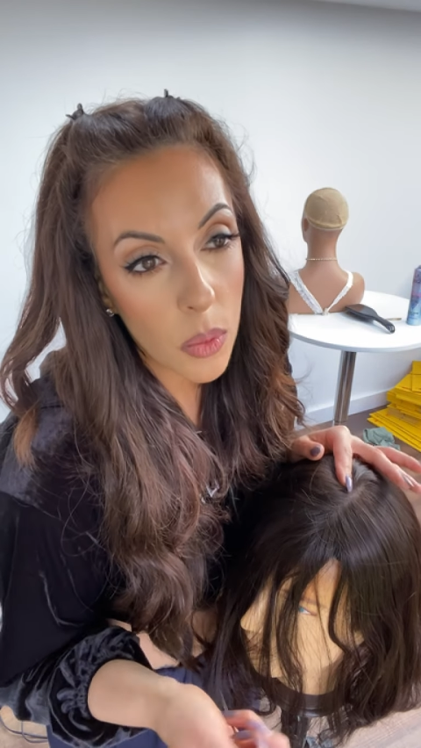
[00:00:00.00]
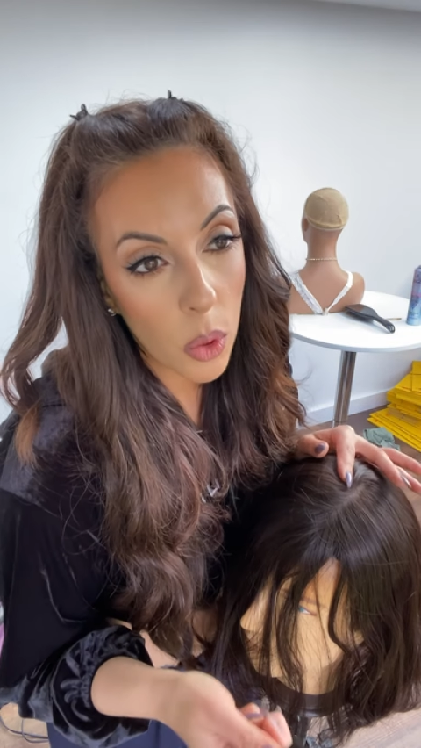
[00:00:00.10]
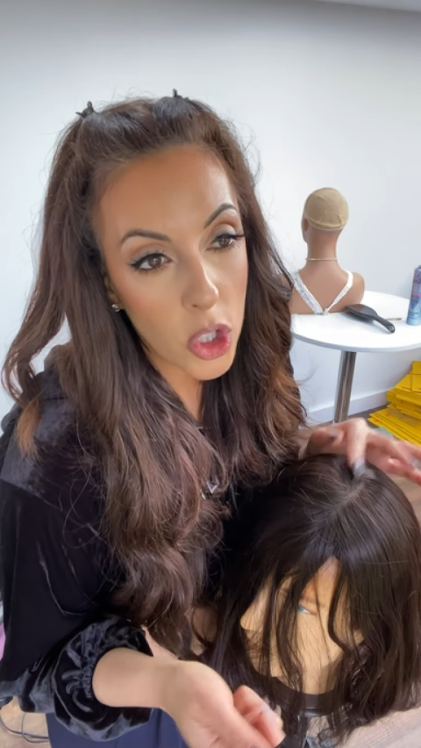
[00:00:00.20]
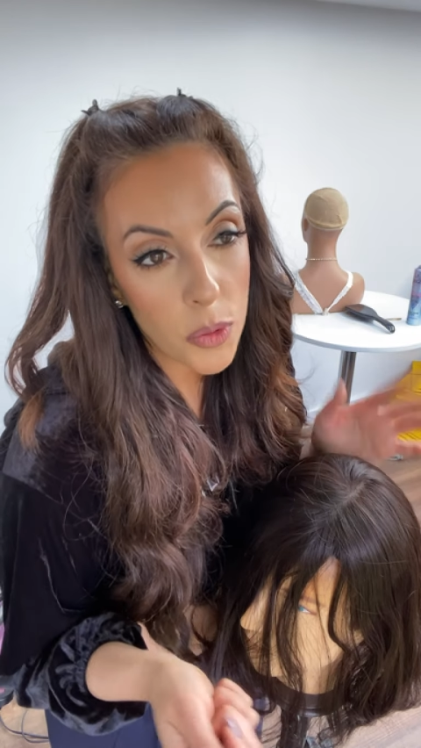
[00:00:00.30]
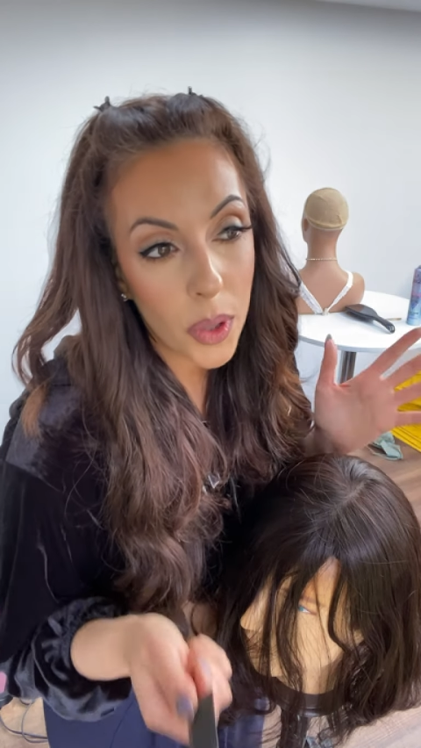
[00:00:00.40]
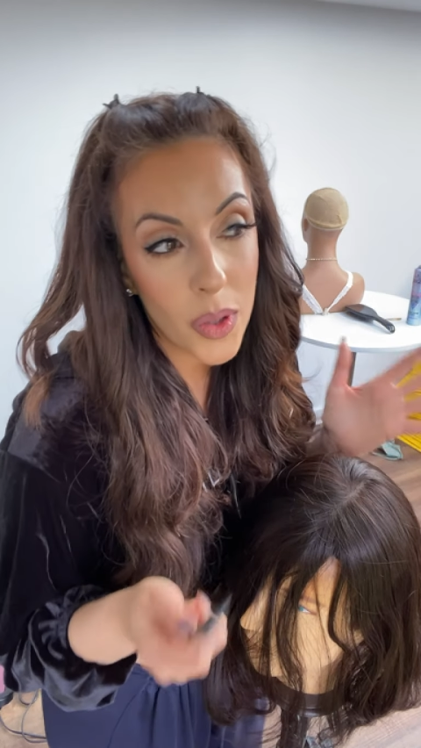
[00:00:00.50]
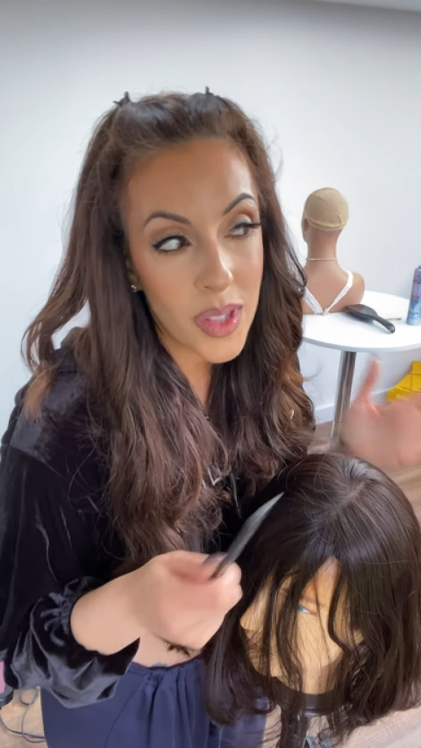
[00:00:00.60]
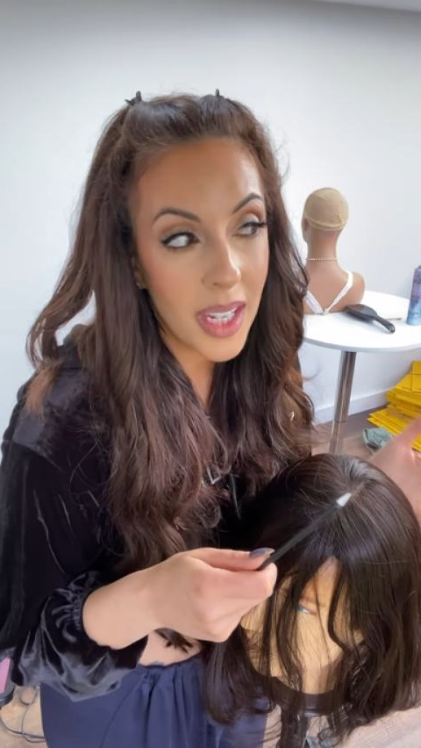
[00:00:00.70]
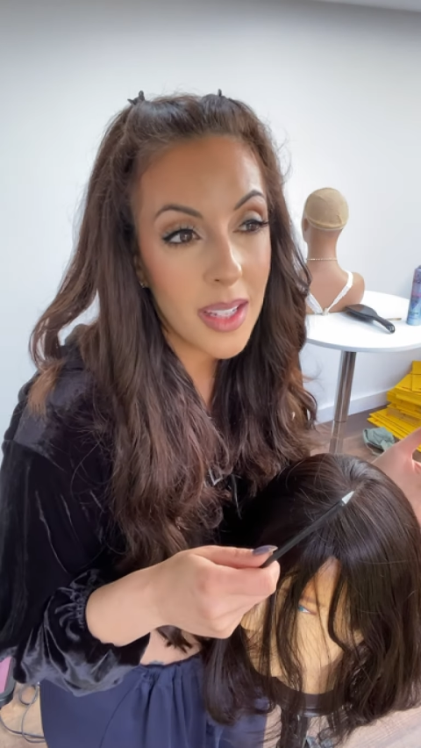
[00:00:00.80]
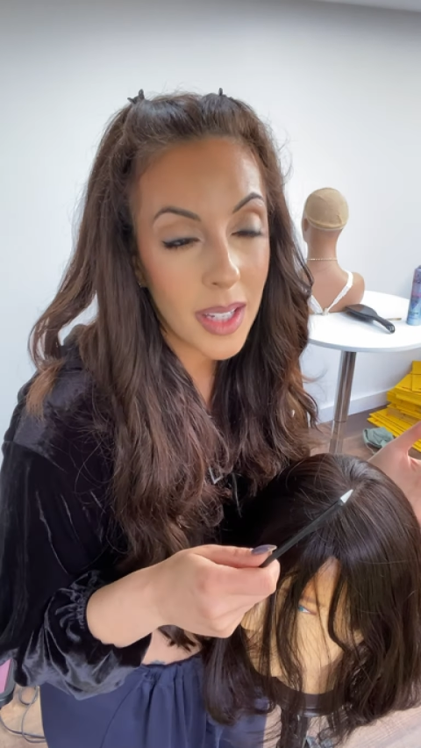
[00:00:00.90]
washed
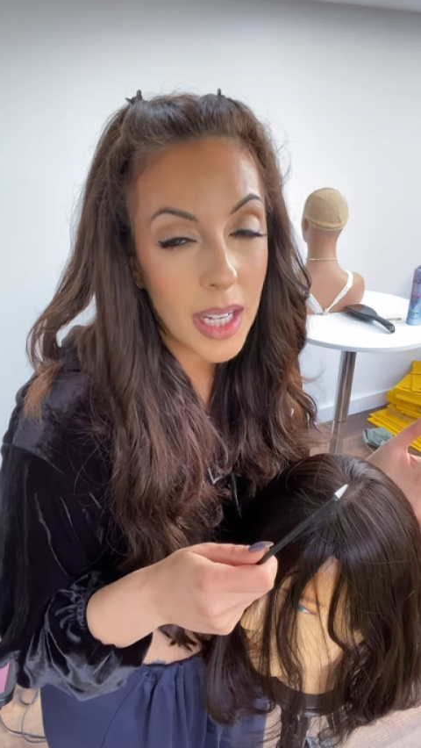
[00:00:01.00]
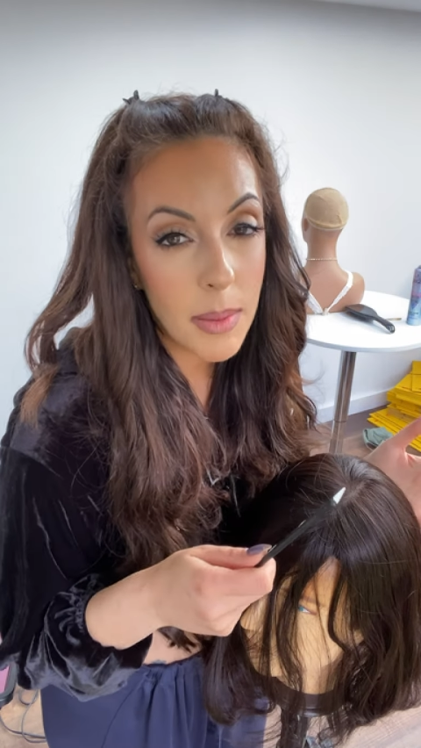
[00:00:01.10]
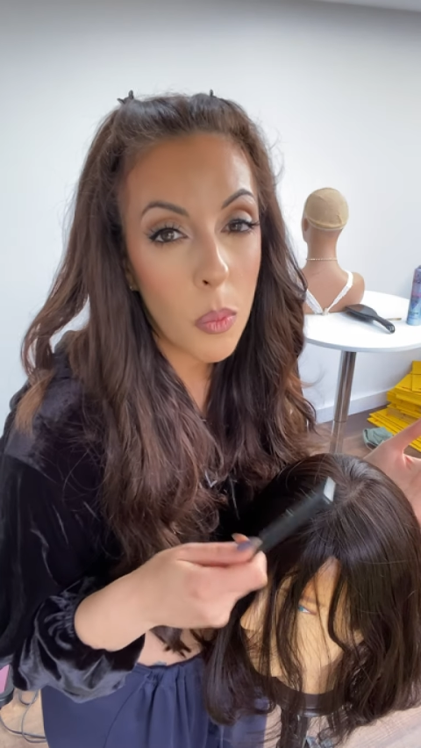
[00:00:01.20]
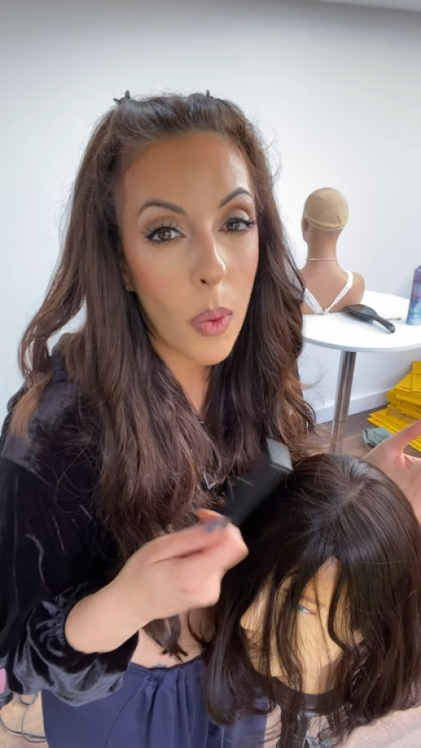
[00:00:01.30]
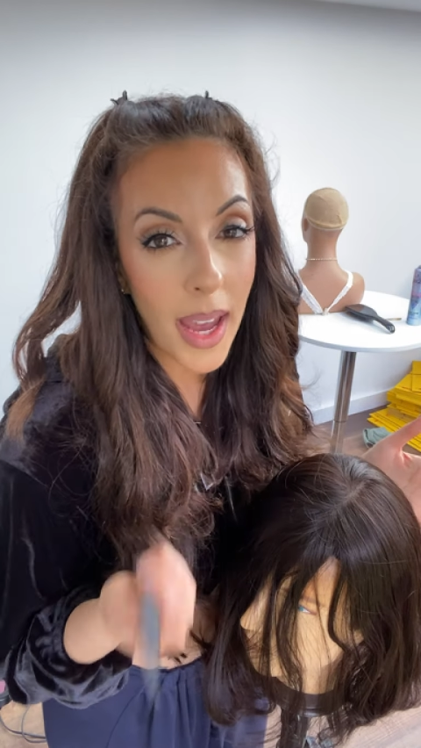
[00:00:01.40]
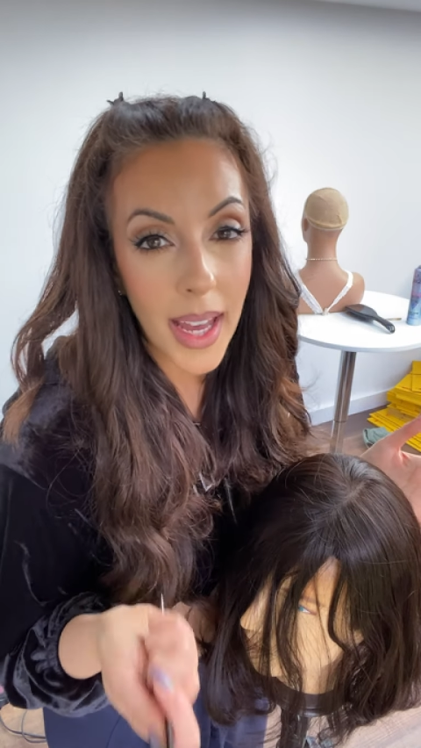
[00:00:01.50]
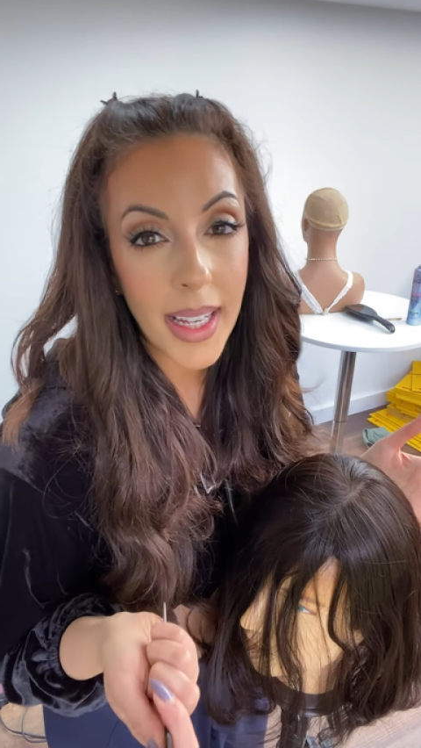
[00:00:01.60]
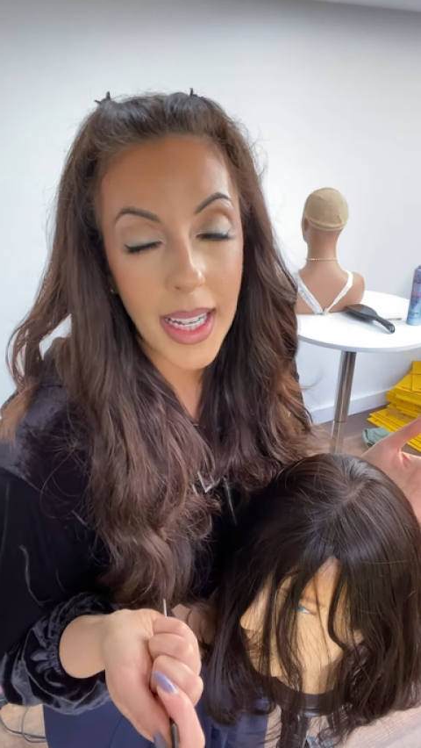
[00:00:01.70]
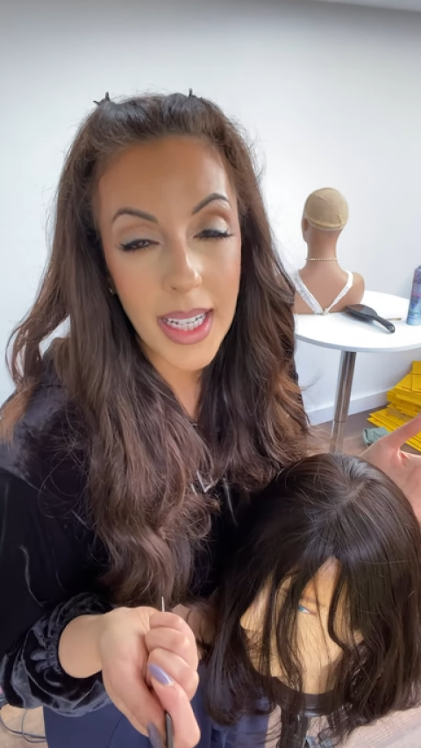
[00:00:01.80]
because then it's going to be wet and